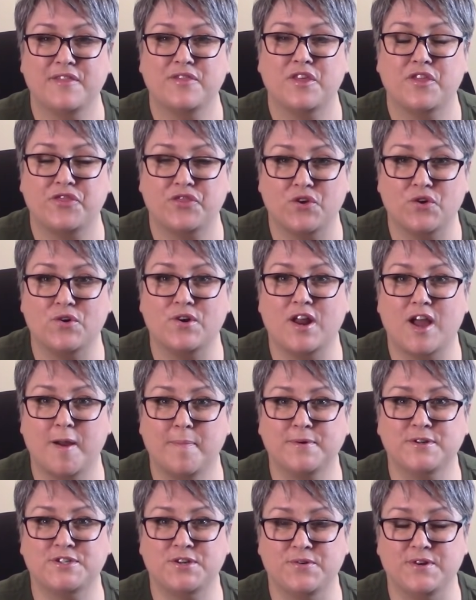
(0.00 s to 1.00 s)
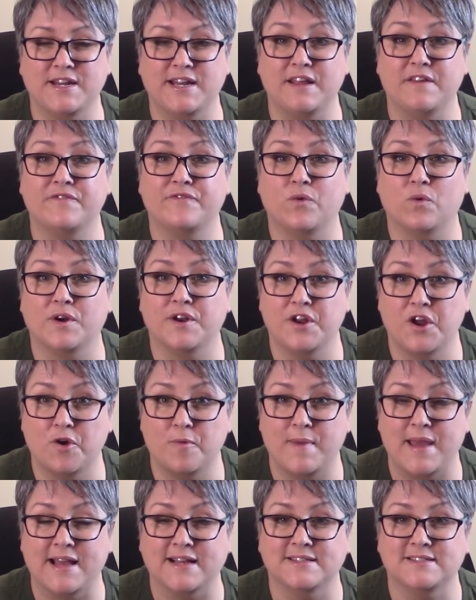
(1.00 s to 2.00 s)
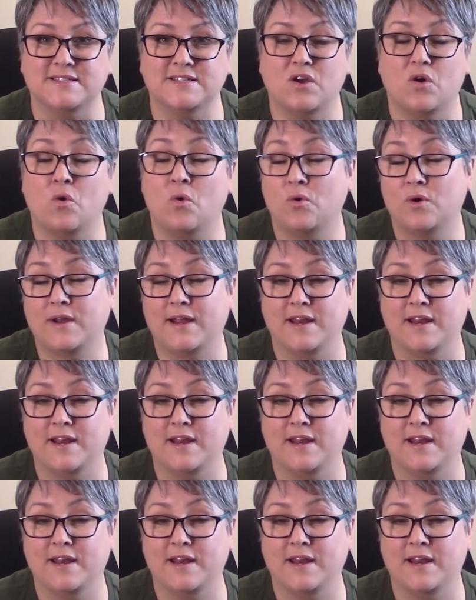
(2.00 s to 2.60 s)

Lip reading: The third opportunity for nomads or